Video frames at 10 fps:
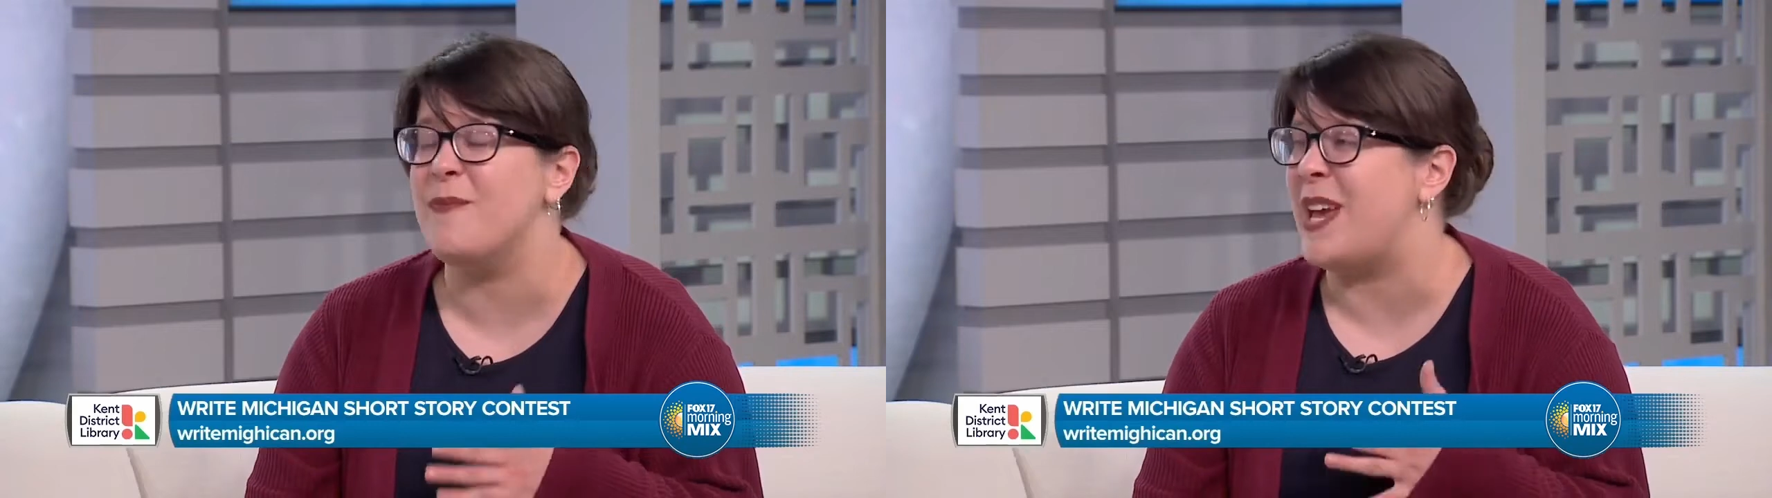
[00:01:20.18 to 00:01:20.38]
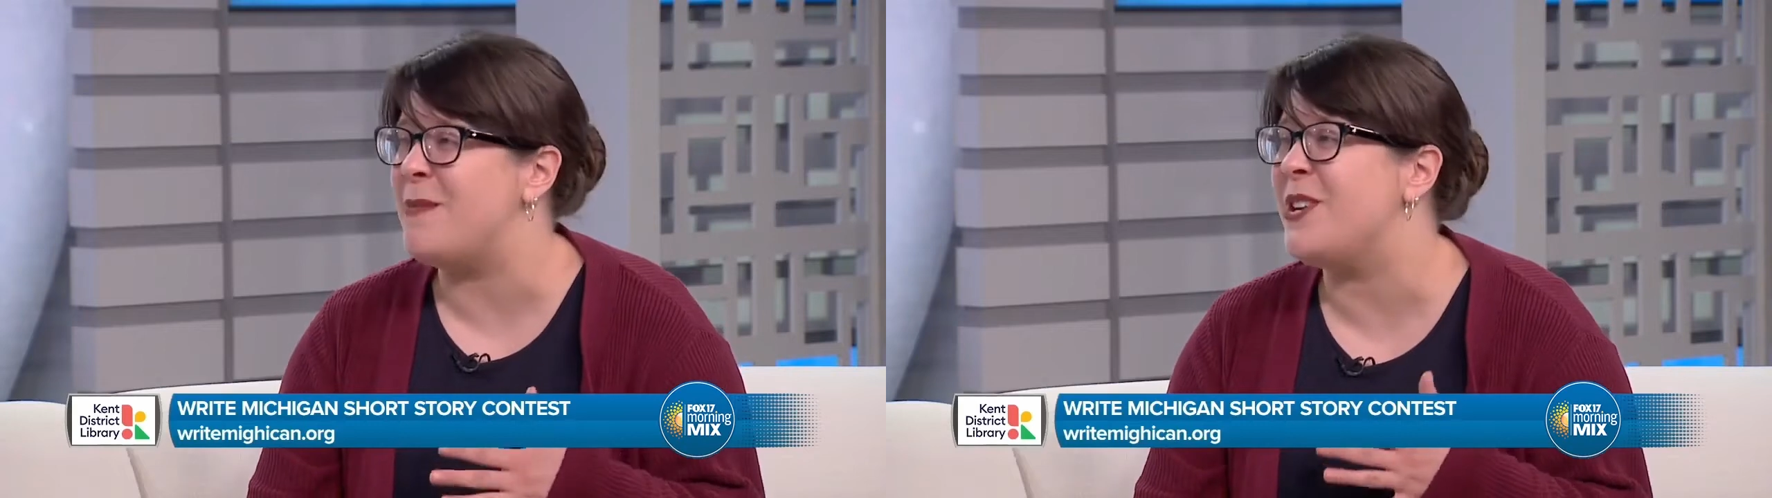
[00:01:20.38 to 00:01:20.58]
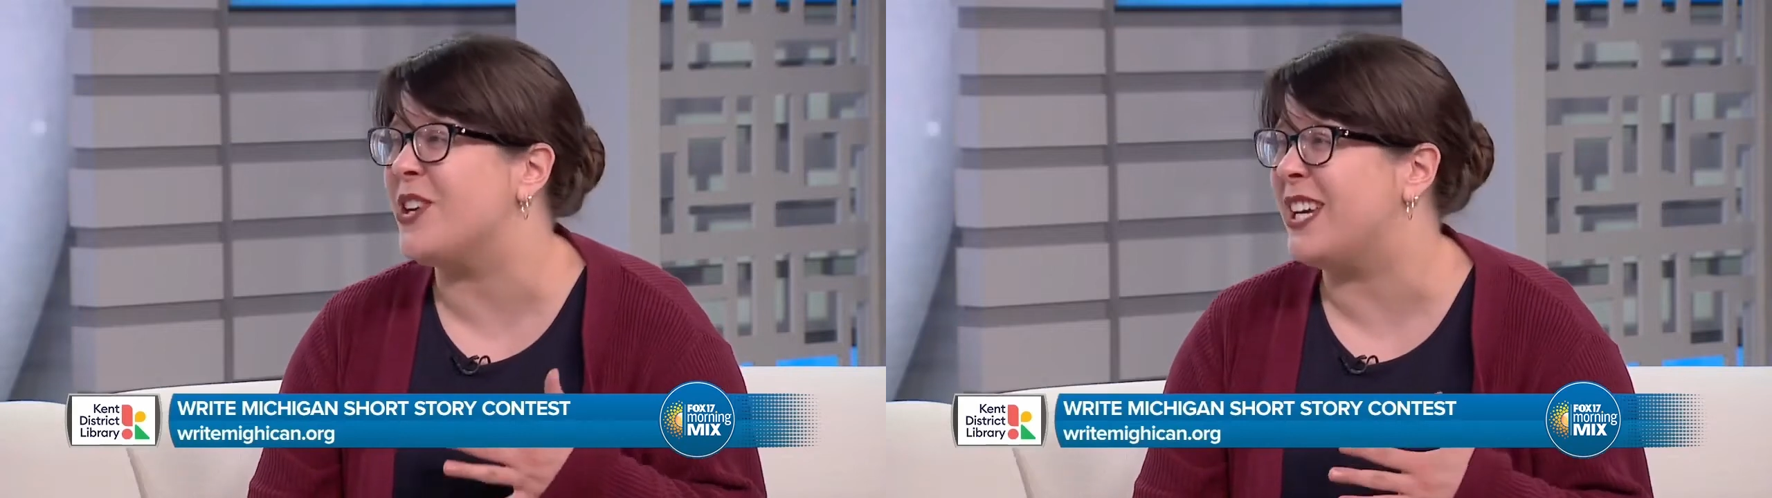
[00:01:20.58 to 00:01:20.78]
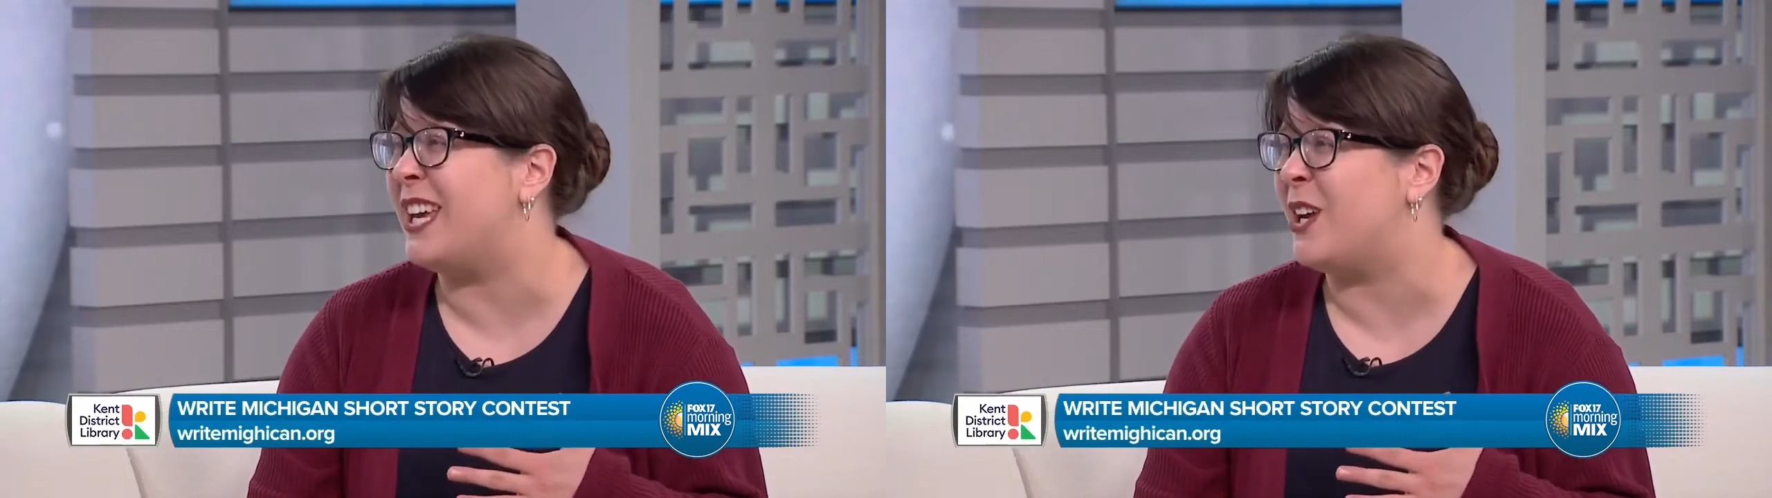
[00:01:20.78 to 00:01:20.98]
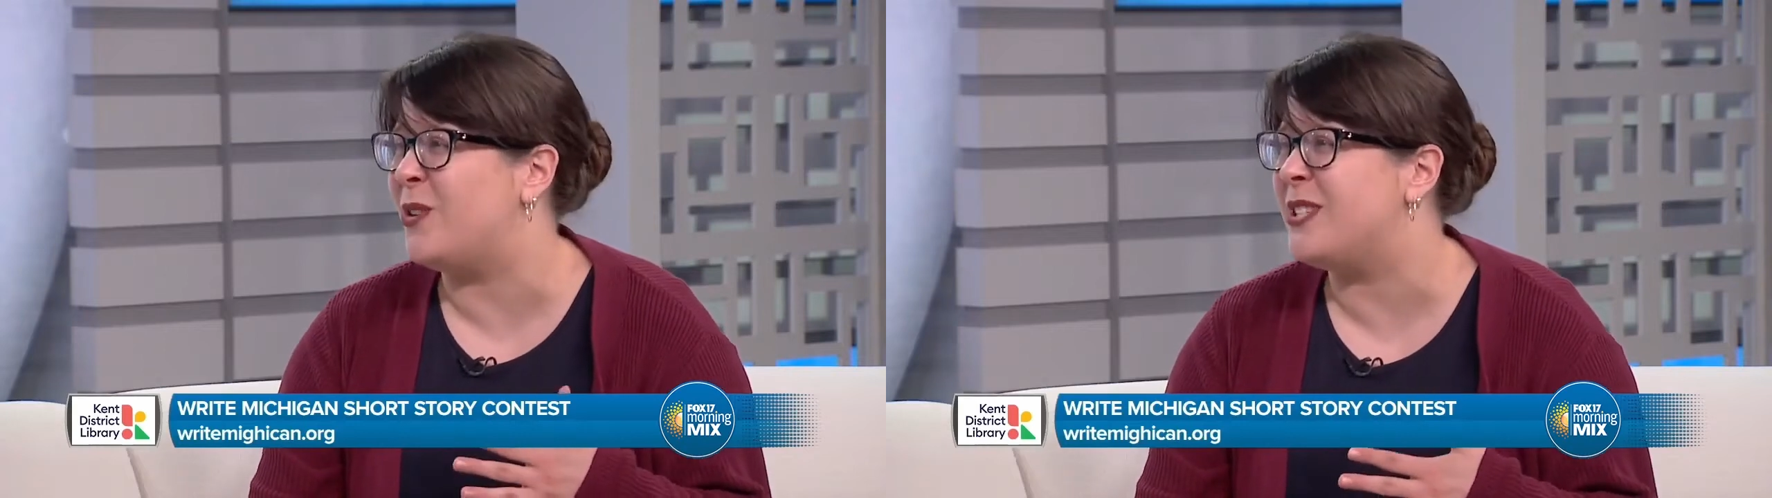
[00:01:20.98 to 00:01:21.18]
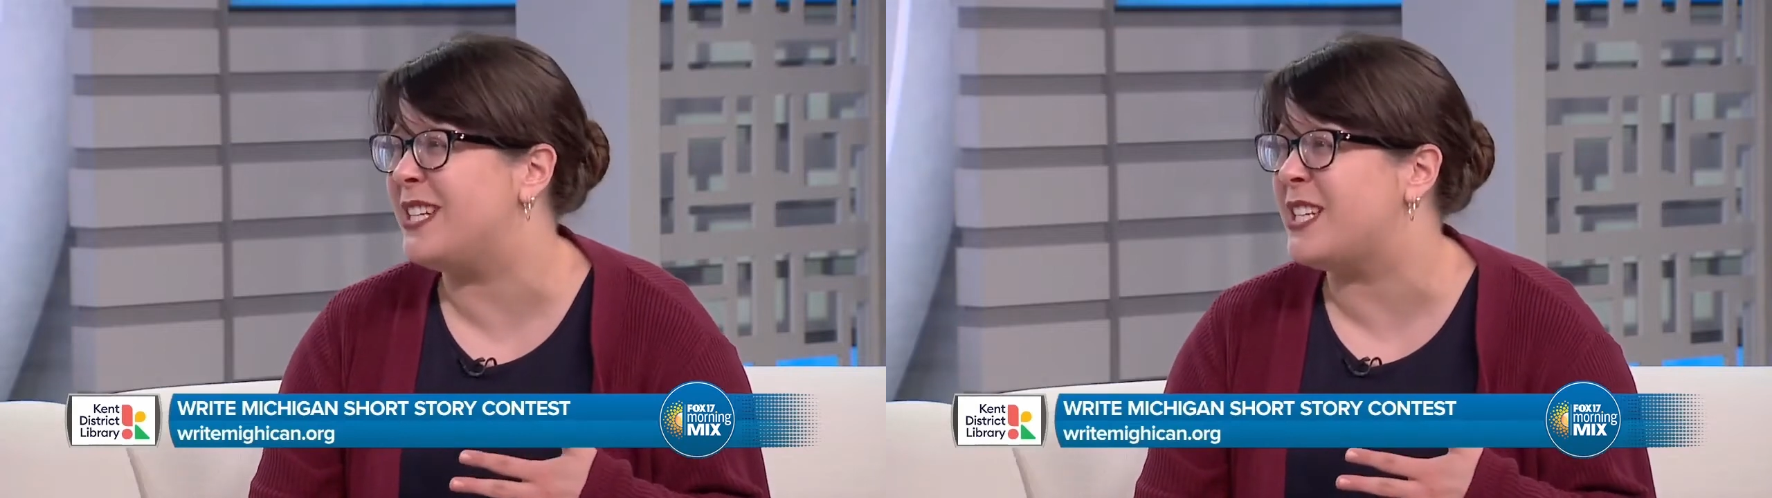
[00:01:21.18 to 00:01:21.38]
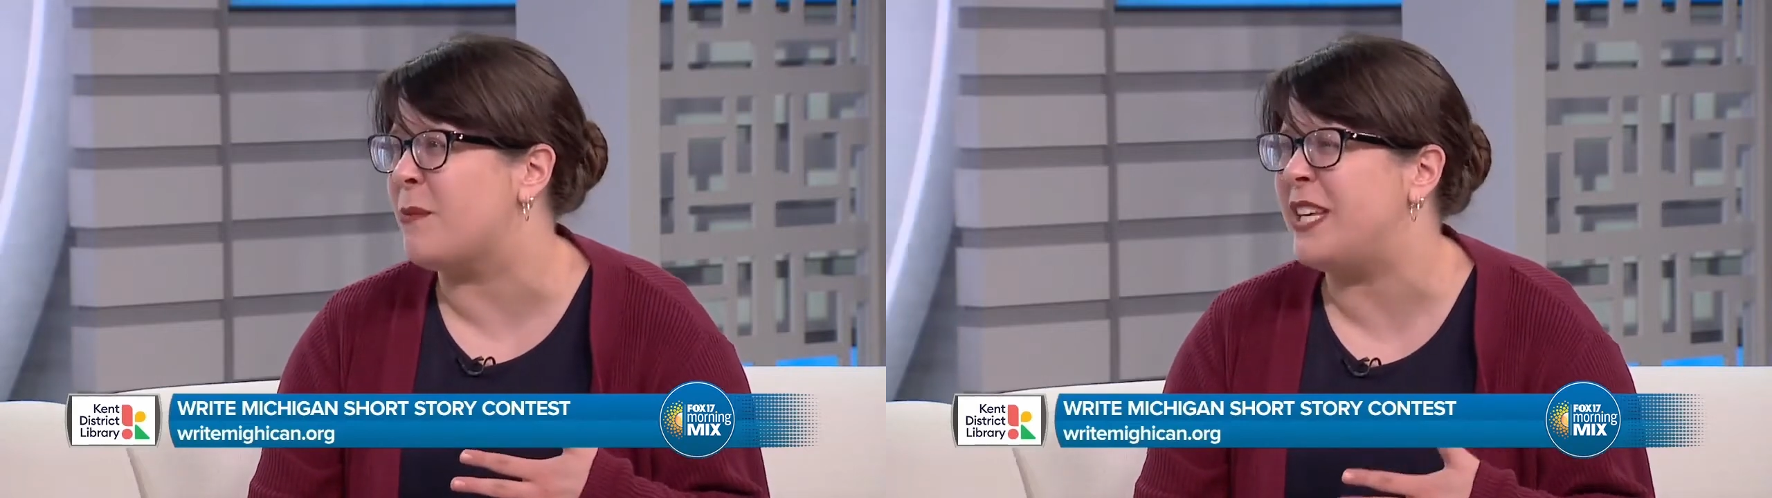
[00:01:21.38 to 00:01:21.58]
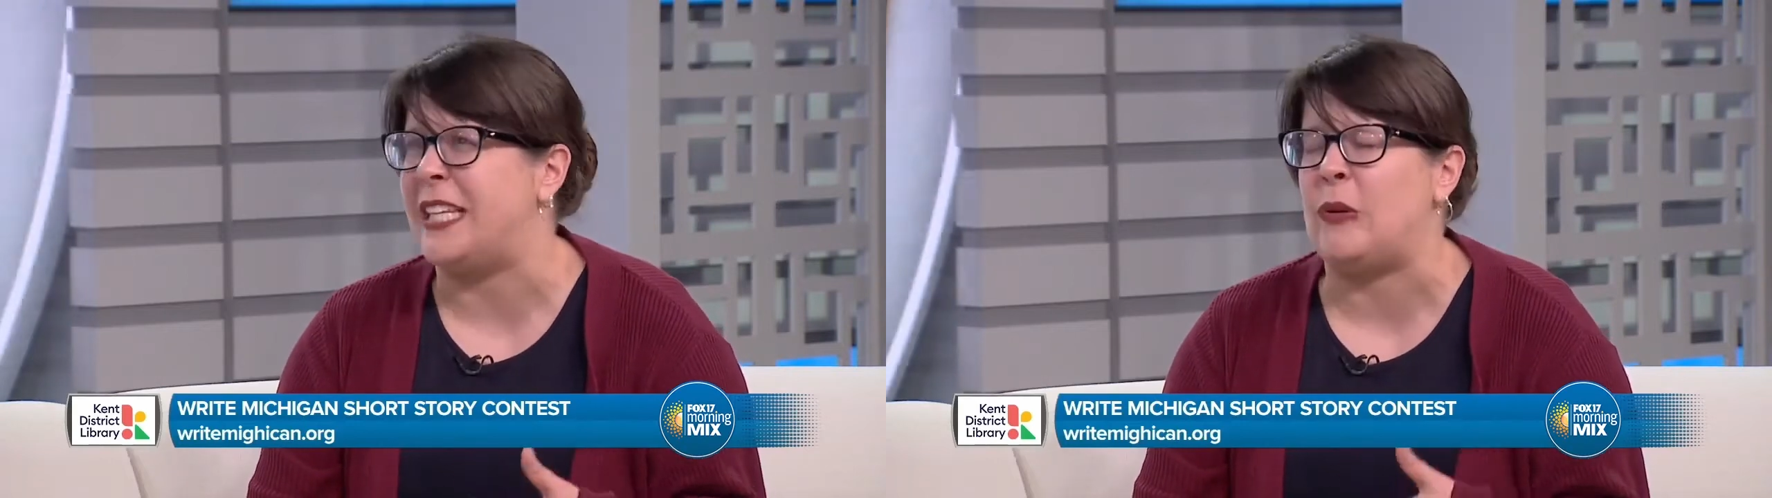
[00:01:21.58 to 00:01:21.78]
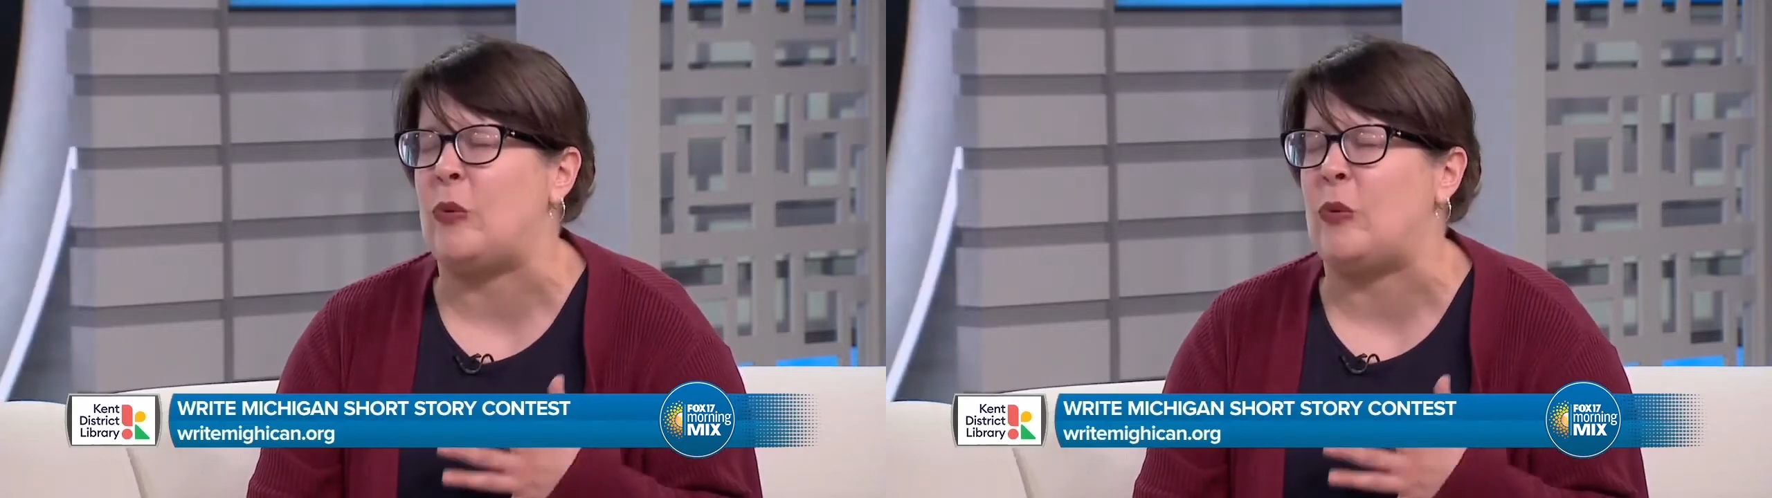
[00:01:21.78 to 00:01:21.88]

maybe your kiddo did something like